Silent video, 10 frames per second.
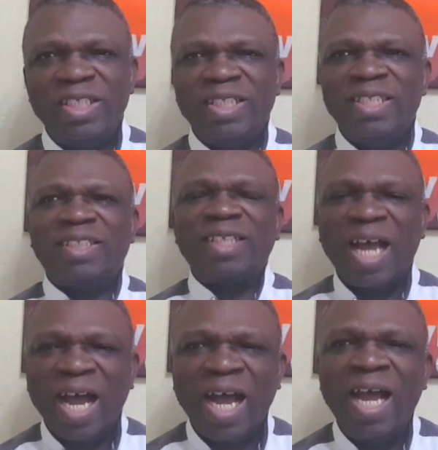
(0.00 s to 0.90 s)
These
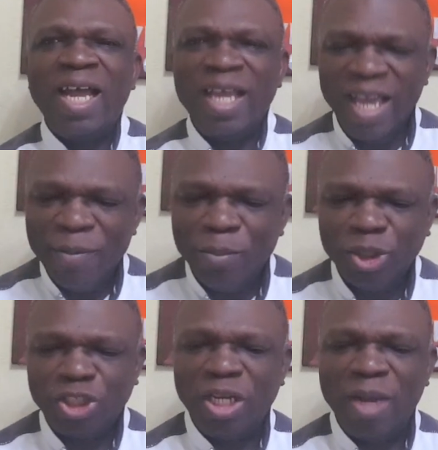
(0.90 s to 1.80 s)
are
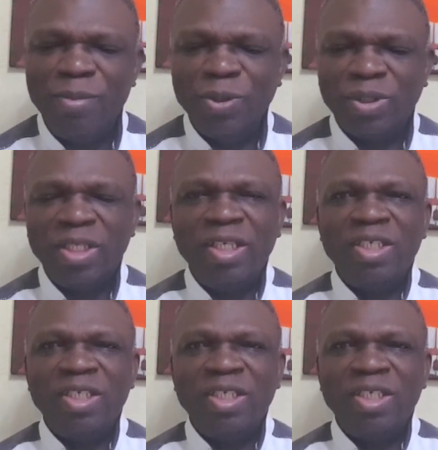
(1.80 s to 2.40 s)
emotional abuse.